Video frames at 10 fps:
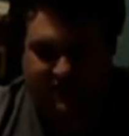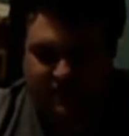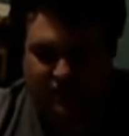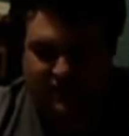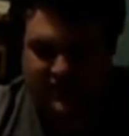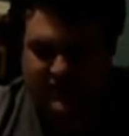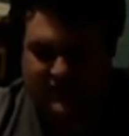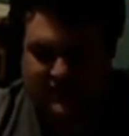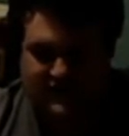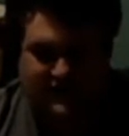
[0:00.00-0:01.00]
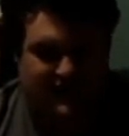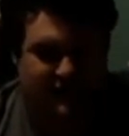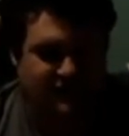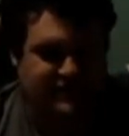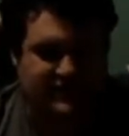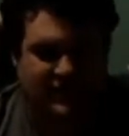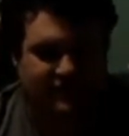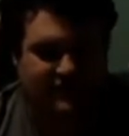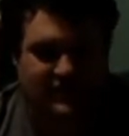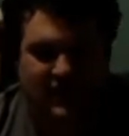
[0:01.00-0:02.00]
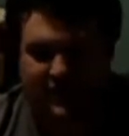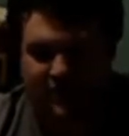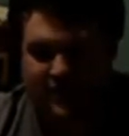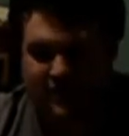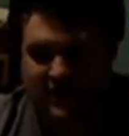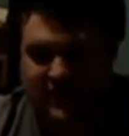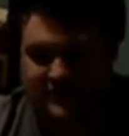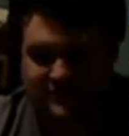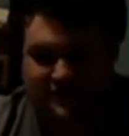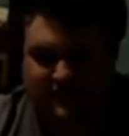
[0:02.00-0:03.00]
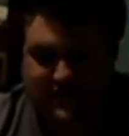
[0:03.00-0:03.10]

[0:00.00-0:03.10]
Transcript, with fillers: that movie. He received an honorary Oscar